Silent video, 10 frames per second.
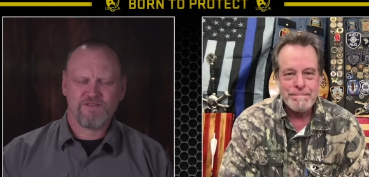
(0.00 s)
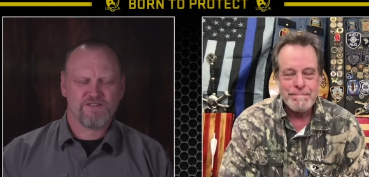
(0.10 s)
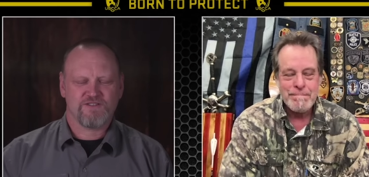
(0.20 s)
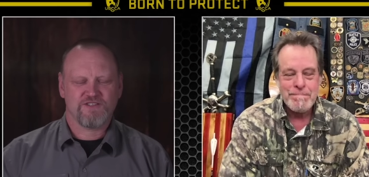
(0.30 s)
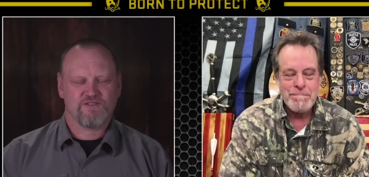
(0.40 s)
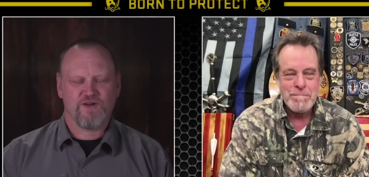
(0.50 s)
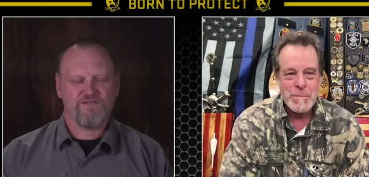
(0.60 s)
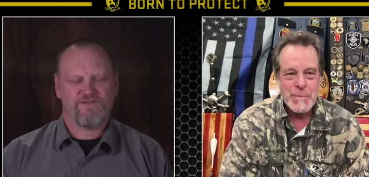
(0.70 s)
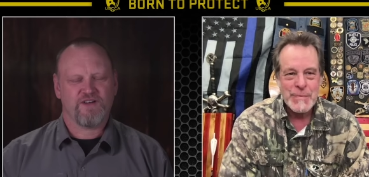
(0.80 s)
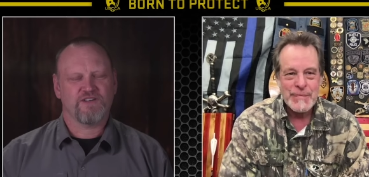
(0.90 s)
Speaker 1: Those are just
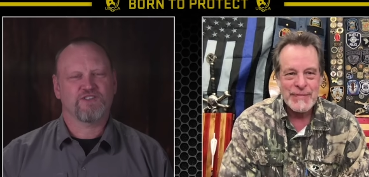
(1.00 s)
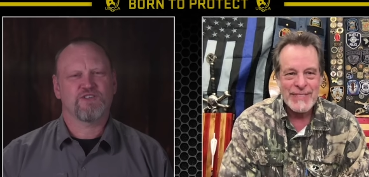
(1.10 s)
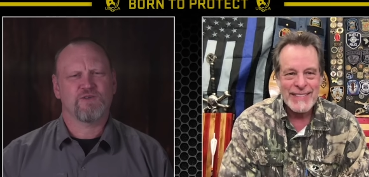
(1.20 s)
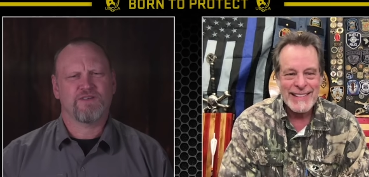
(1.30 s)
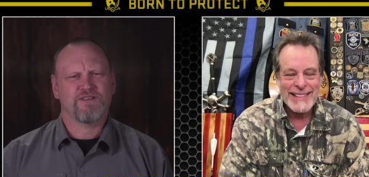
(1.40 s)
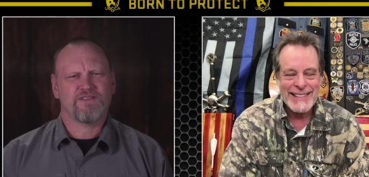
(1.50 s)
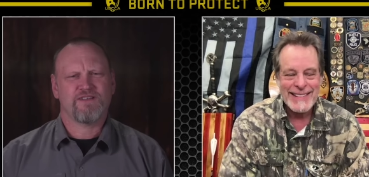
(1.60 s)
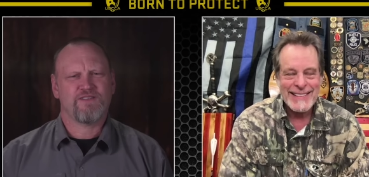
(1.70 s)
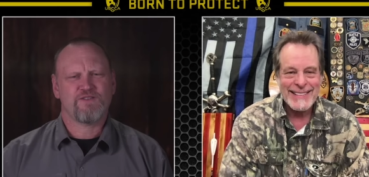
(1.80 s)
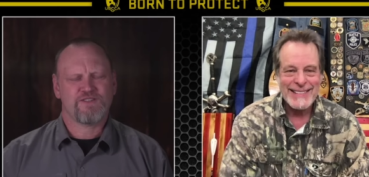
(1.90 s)
great fun to shoot, and
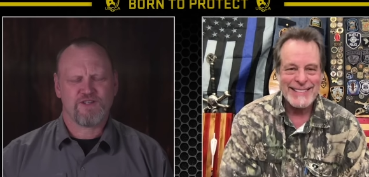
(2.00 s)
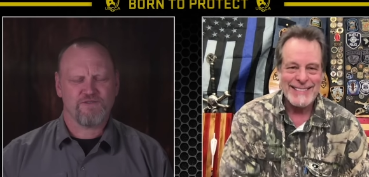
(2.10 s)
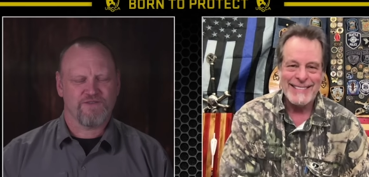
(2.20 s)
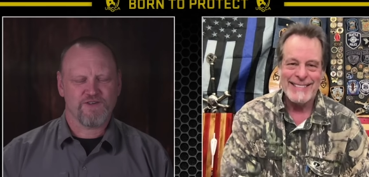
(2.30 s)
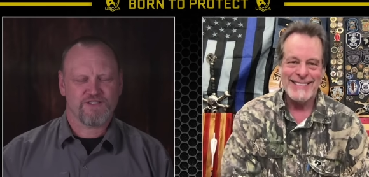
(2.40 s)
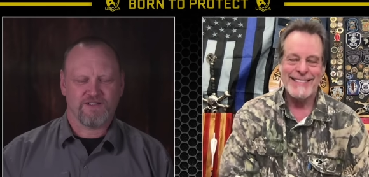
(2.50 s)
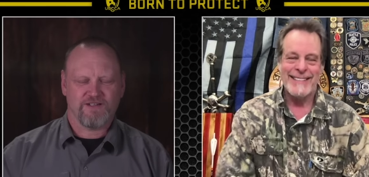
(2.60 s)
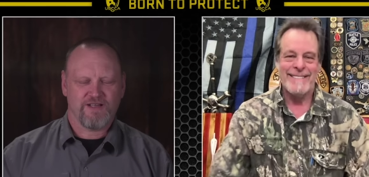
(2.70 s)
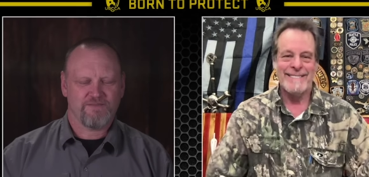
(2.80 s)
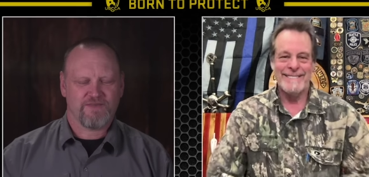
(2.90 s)
and they're so
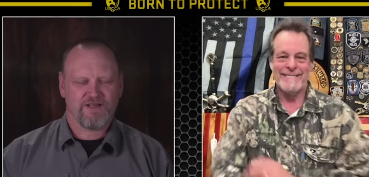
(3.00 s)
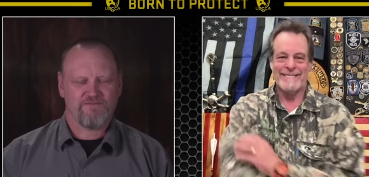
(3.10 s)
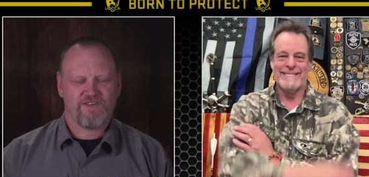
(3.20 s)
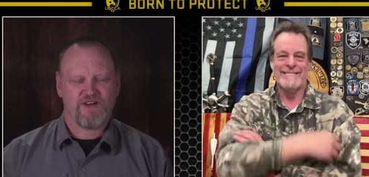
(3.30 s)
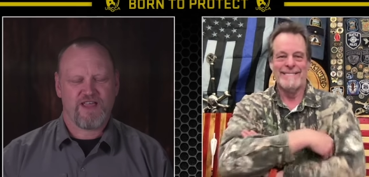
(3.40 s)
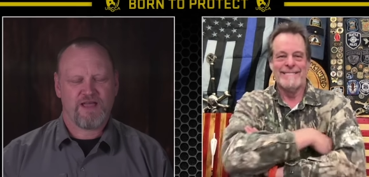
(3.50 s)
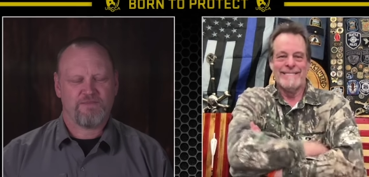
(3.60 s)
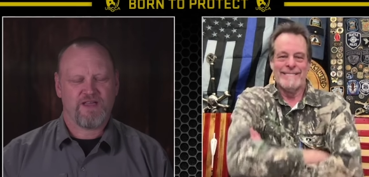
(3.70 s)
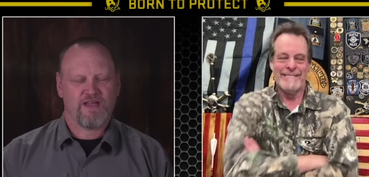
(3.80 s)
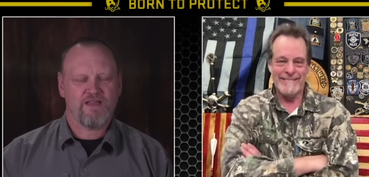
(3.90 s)
versatile. I'm I'm very
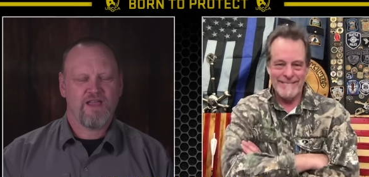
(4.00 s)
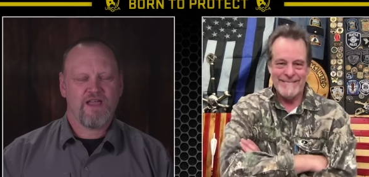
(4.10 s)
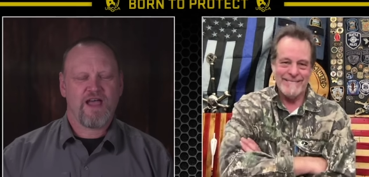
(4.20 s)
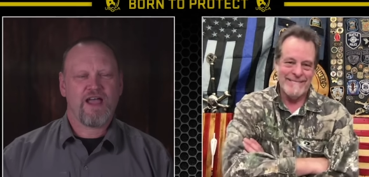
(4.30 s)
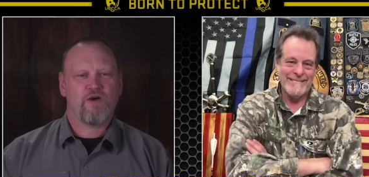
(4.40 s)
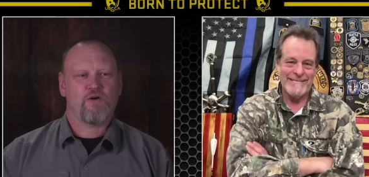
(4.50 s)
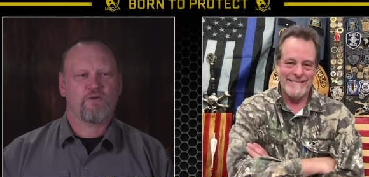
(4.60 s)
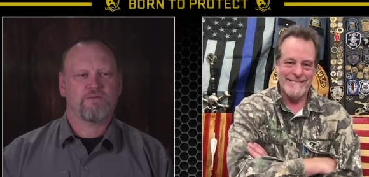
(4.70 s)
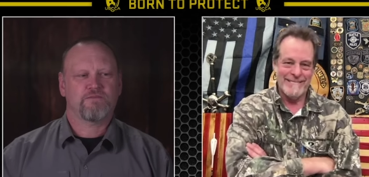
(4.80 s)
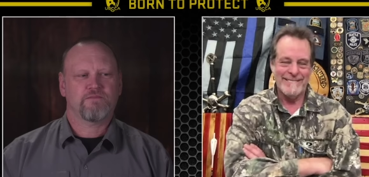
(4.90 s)
happy. I I
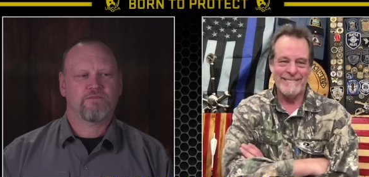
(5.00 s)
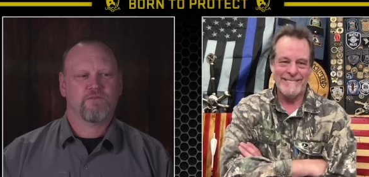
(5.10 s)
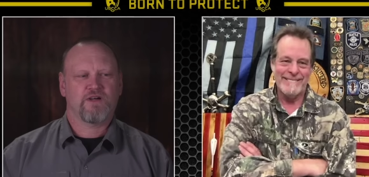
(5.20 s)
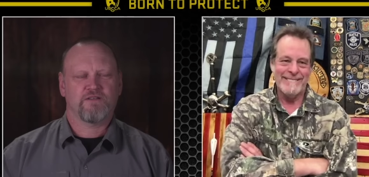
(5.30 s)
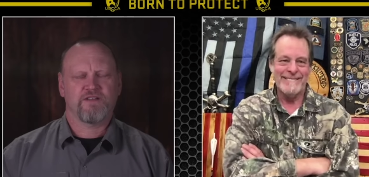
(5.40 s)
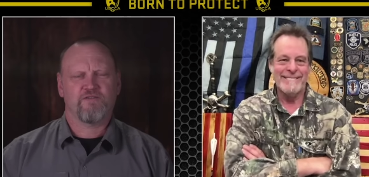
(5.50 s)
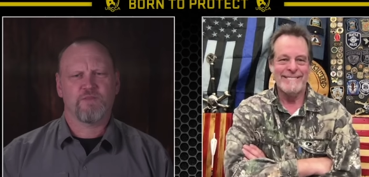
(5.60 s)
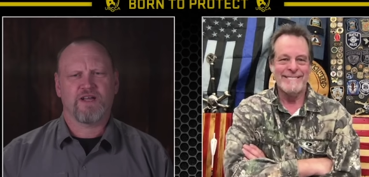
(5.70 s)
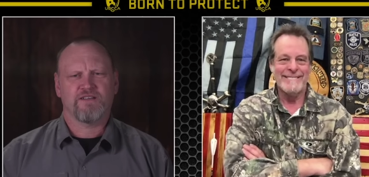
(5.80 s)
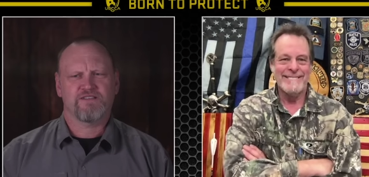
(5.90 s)
own. Well, never
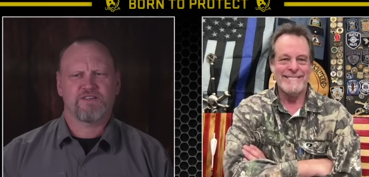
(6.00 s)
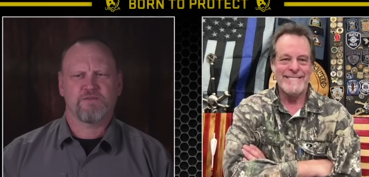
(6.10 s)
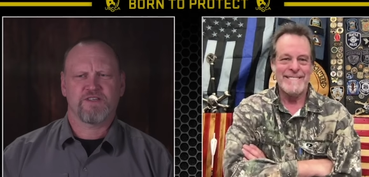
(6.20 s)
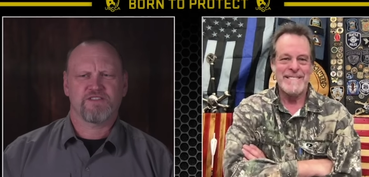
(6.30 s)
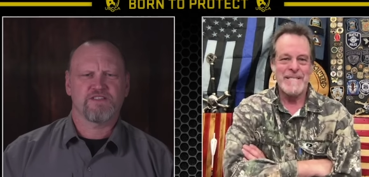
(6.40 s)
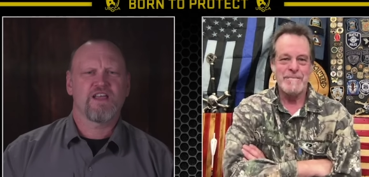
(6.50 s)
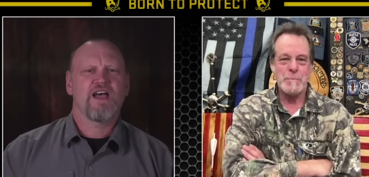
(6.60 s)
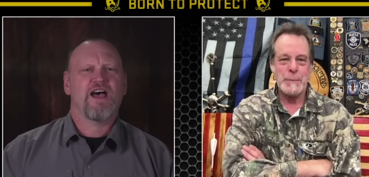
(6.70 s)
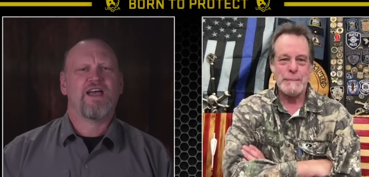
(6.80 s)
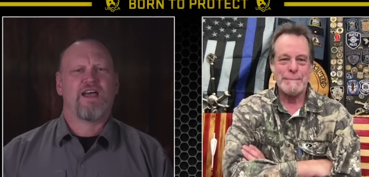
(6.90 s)
mind. It's none of your business.
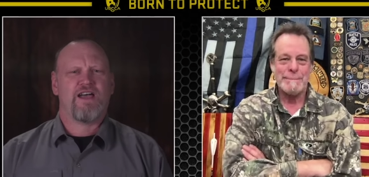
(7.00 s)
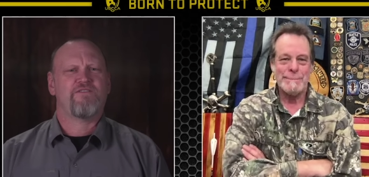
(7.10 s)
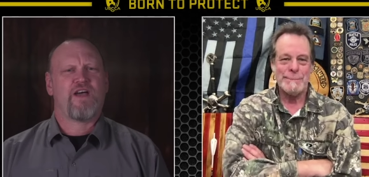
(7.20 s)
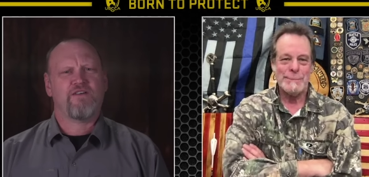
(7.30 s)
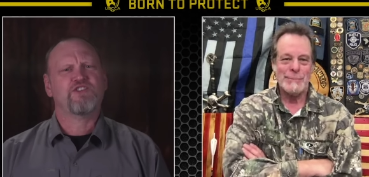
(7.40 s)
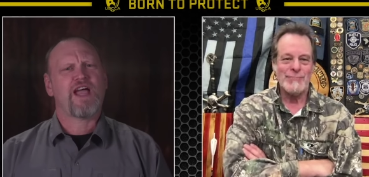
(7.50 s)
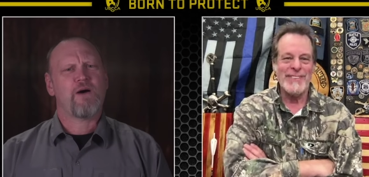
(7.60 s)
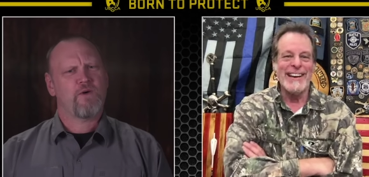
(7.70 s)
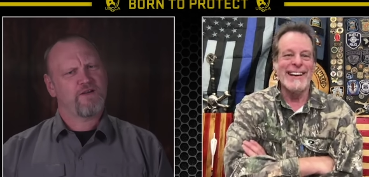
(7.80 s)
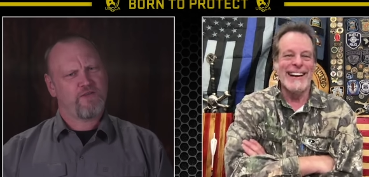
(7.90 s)
I, I've, I've
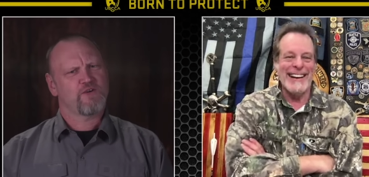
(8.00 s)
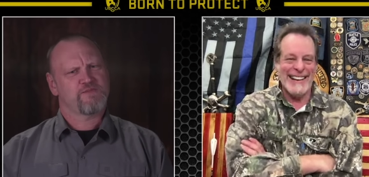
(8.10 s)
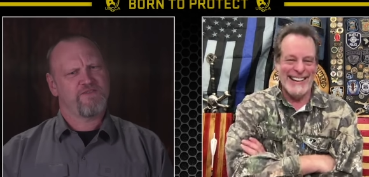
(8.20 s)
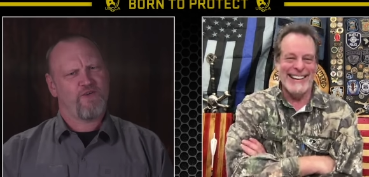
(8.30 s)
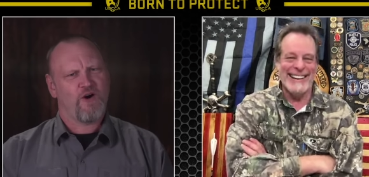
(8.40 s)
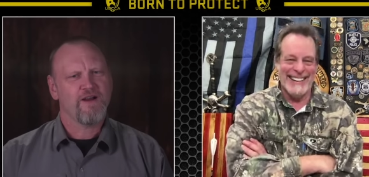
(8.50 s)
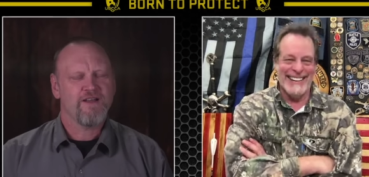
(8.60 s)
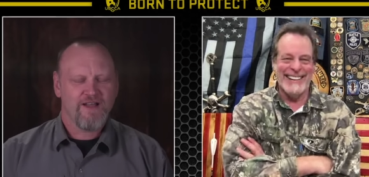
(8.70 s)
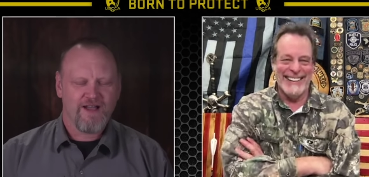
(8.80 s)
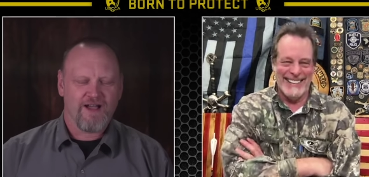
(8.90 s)
shot one of those before,
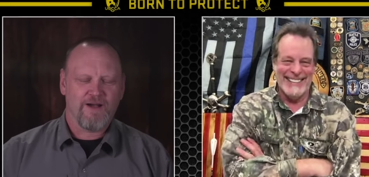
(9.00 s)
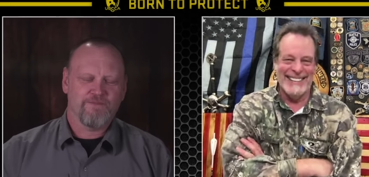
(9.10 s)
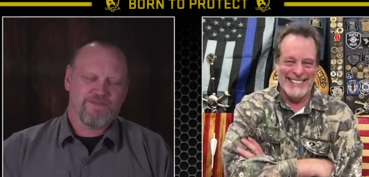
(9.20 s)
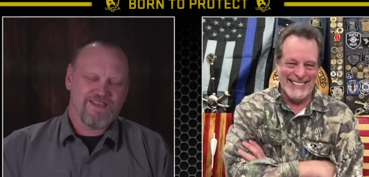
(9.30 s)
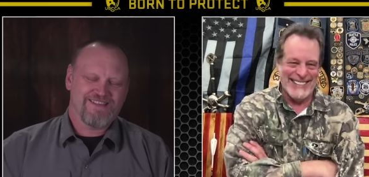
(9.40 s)
um,